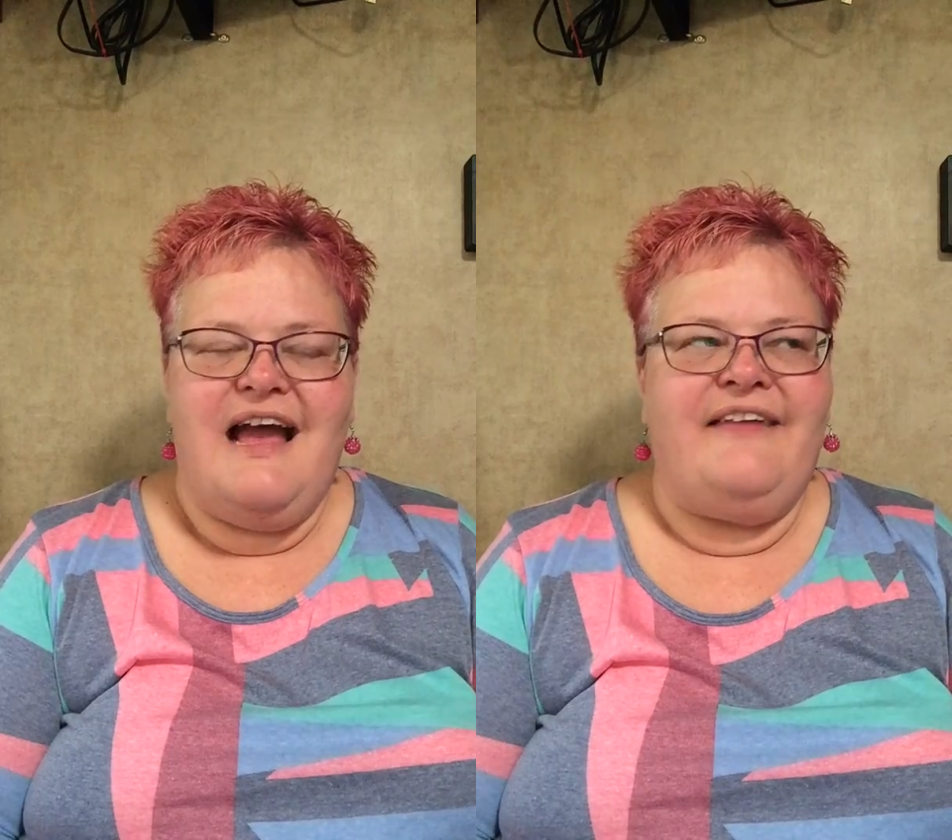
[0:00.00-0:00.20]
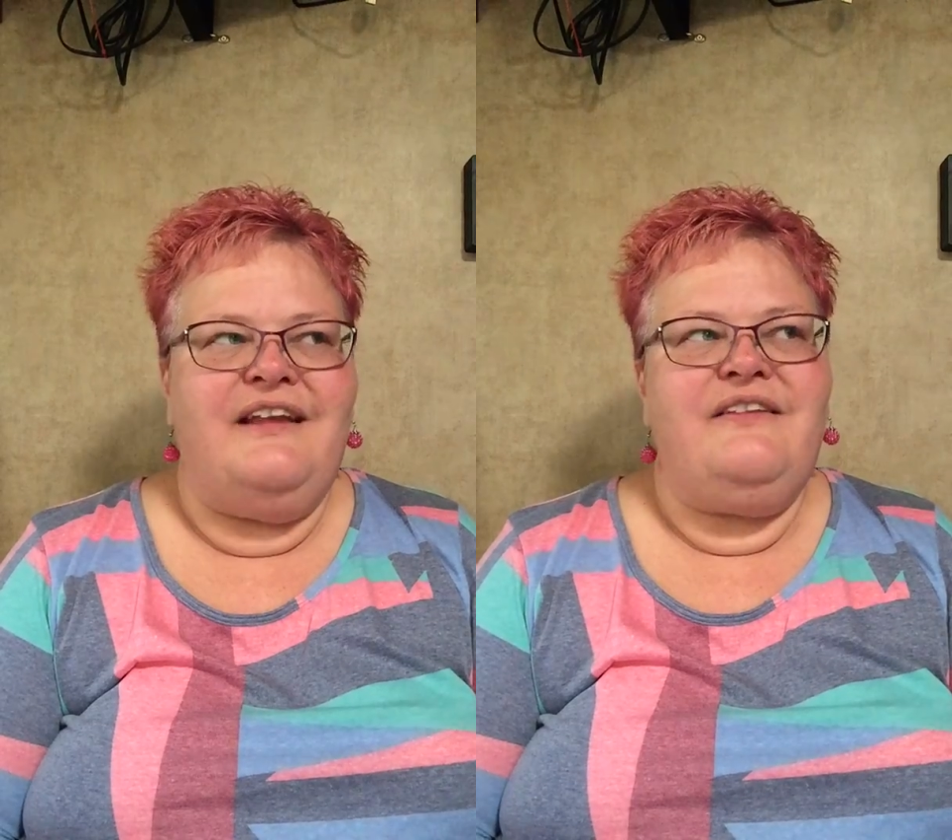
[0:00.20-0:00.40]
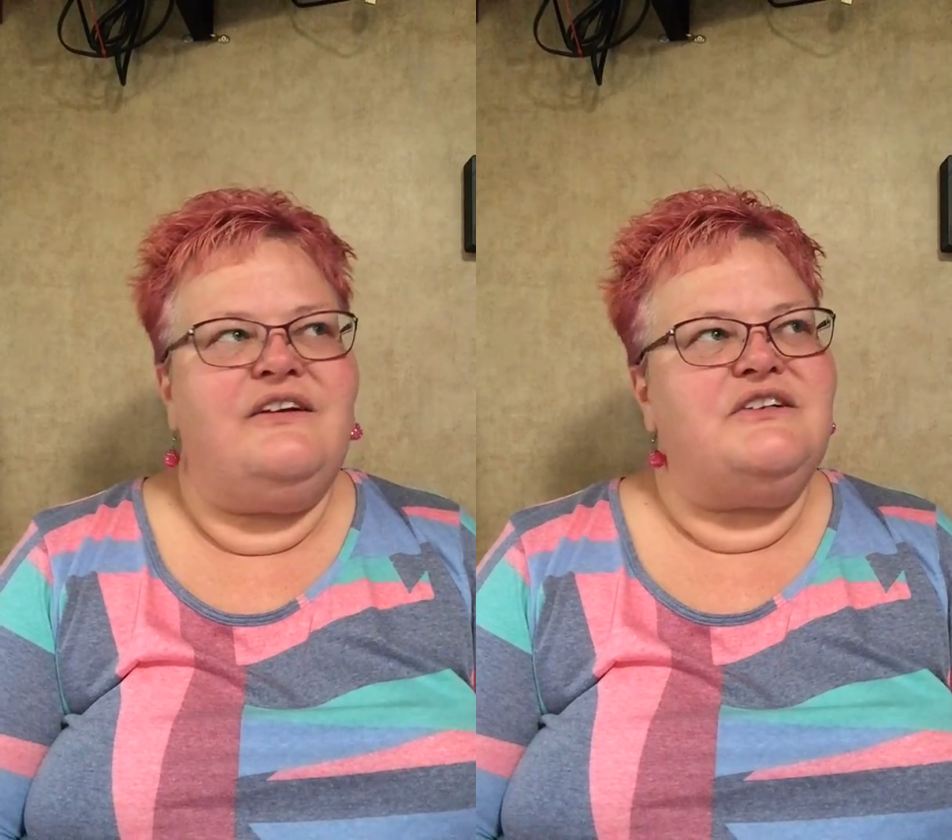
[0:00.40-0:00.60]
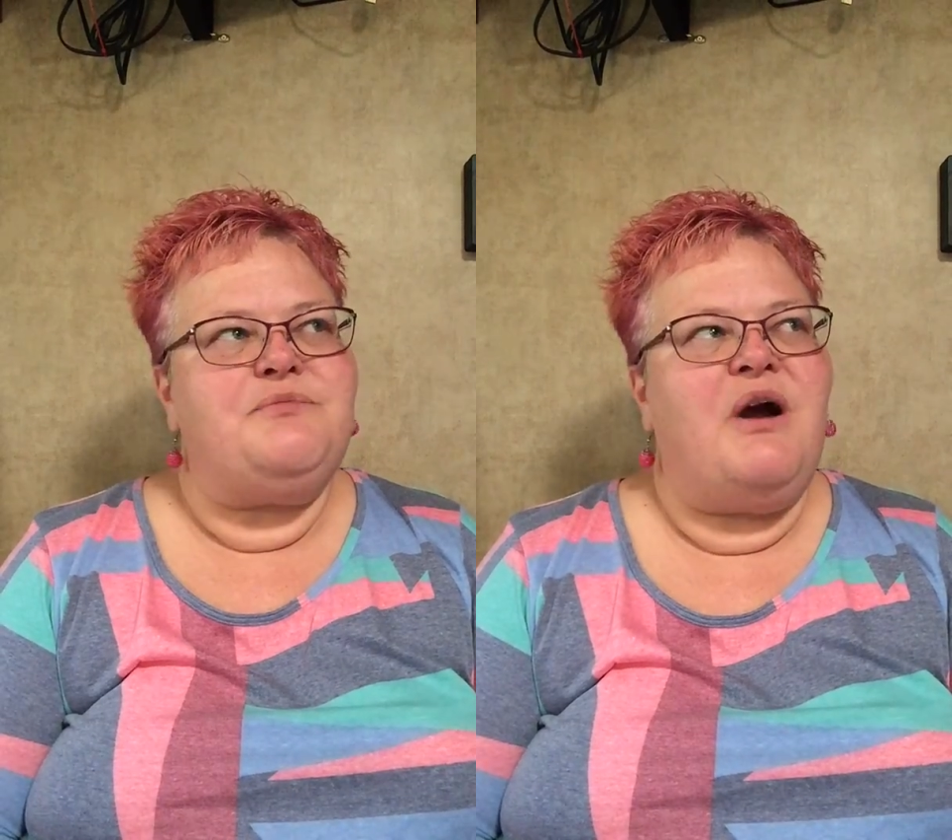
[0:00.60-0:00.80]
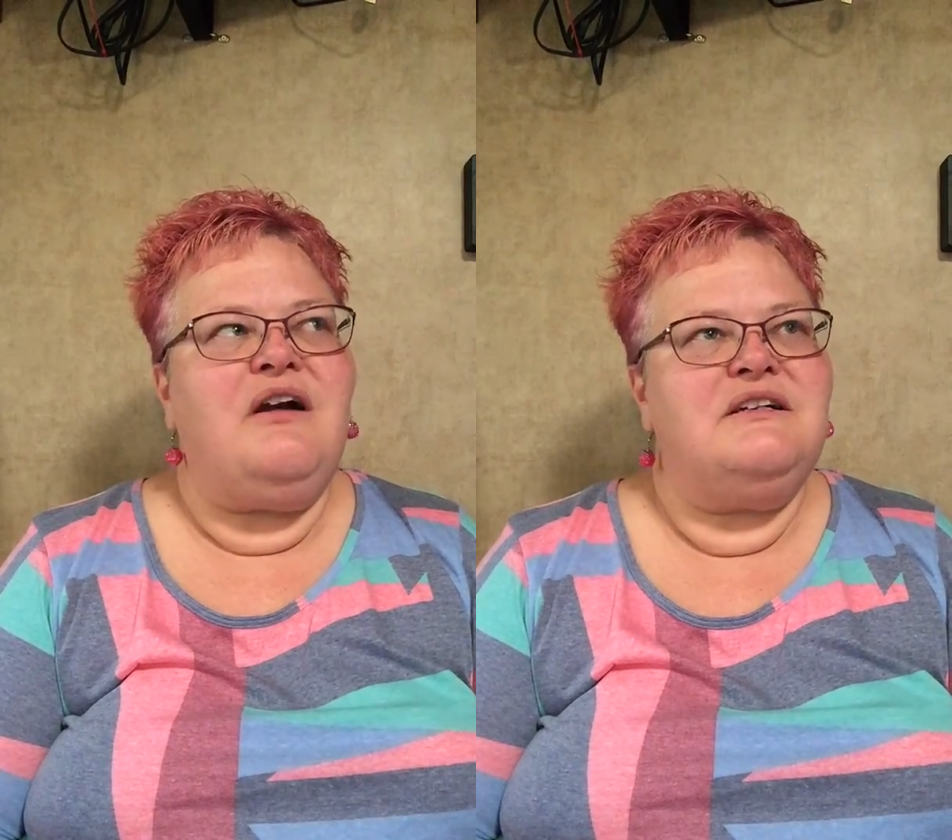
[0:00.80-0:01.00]
And then there's
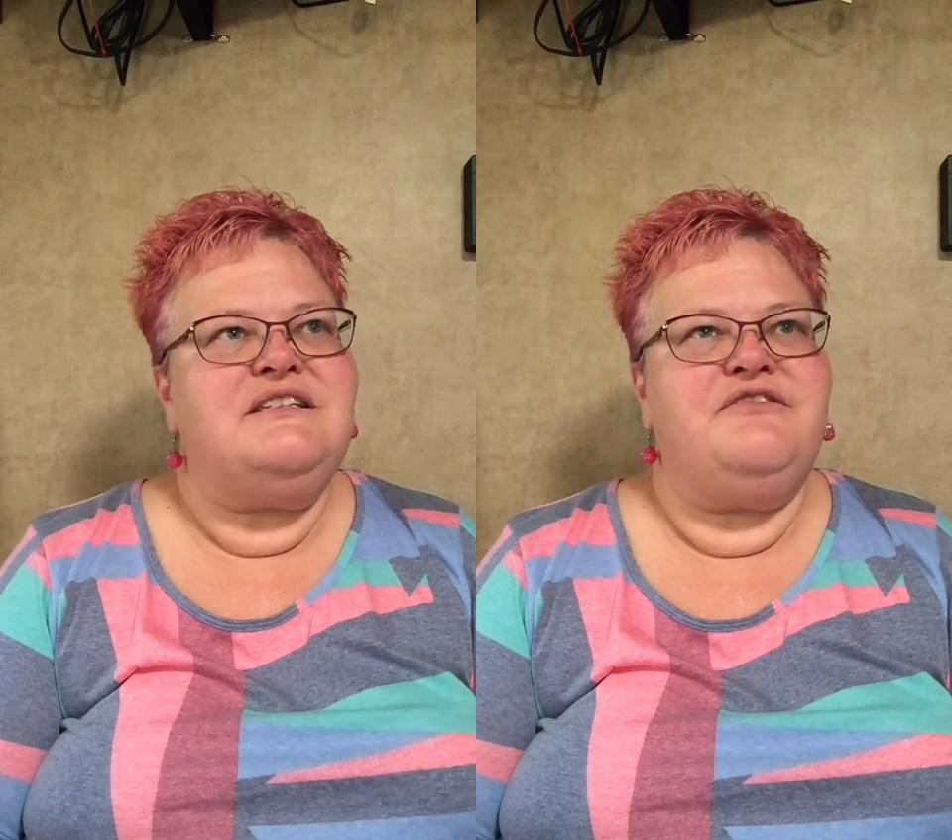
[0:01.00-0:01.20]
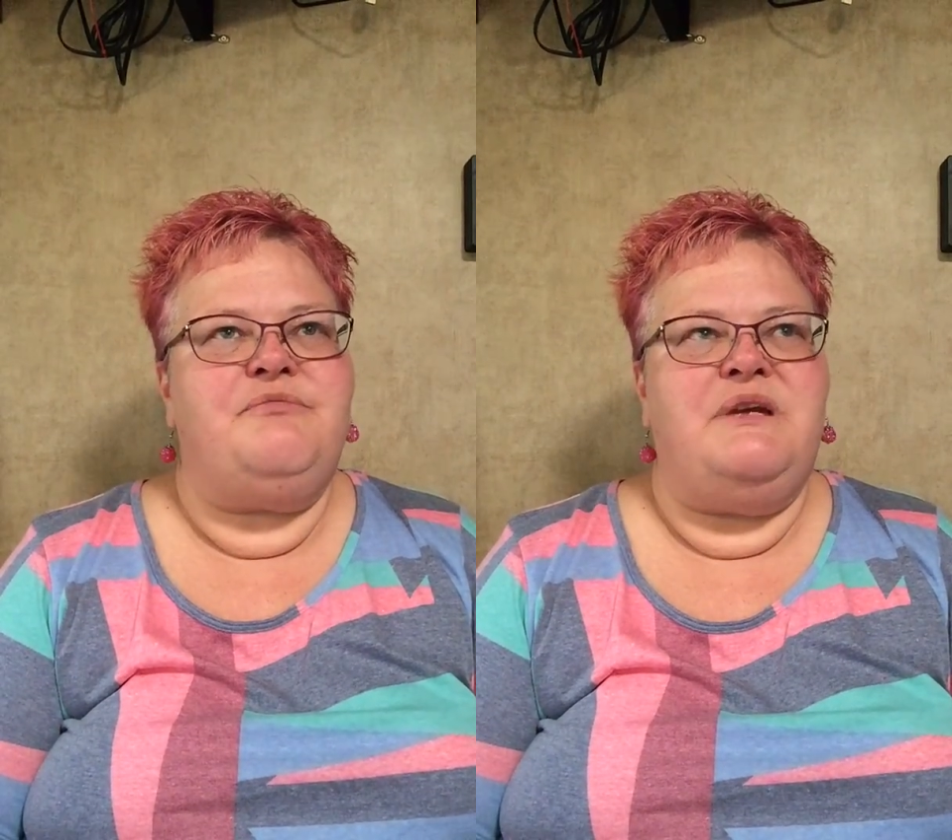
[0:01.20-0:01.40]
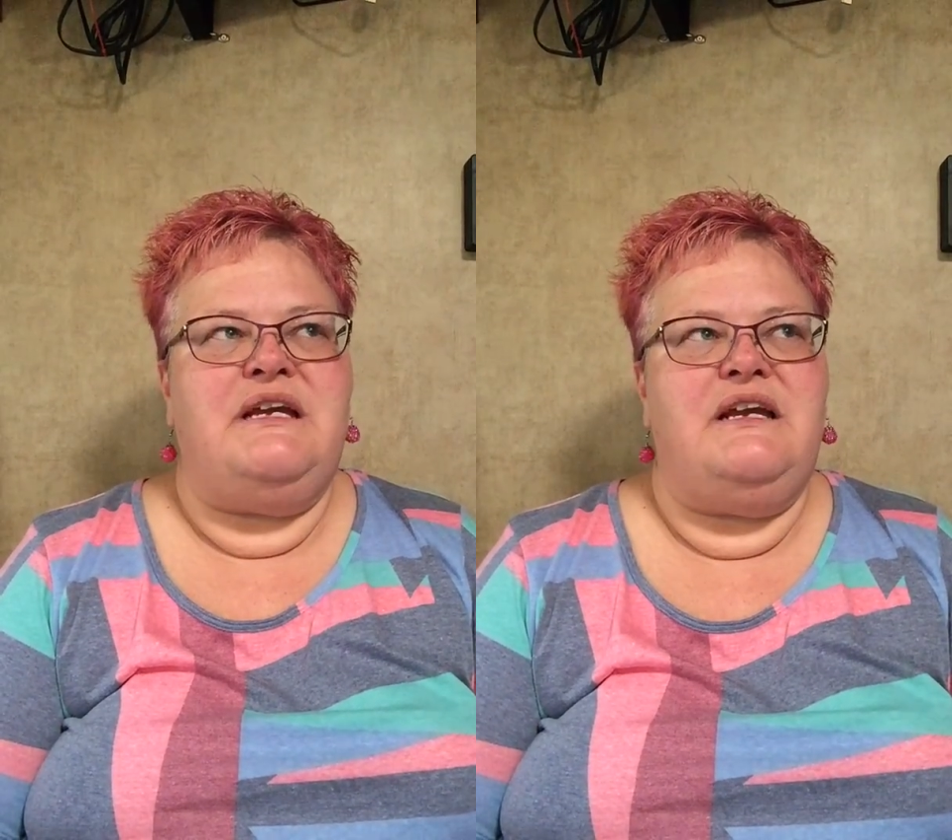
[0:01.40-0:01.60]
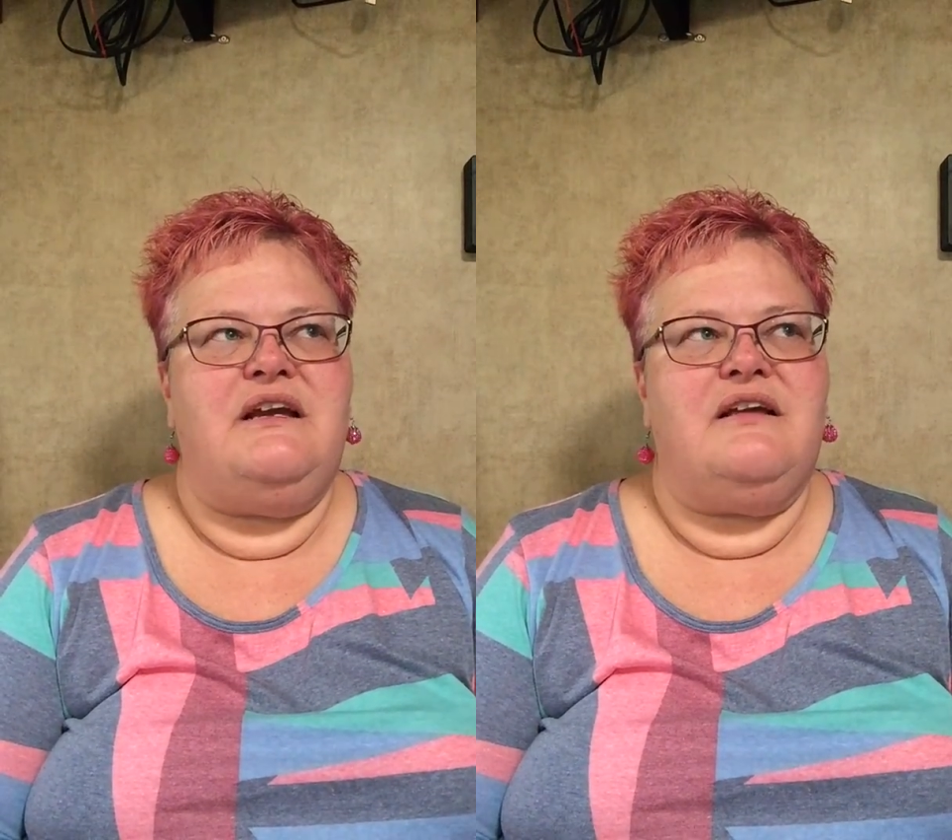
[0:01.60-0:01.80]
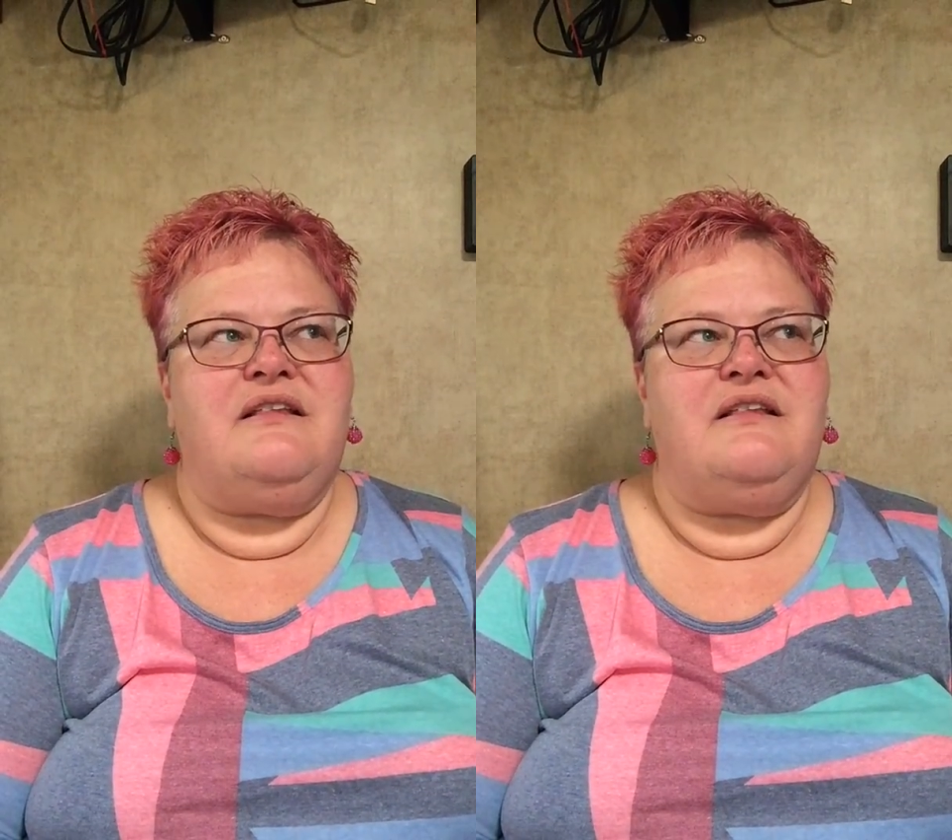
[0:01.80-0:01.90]
parts of me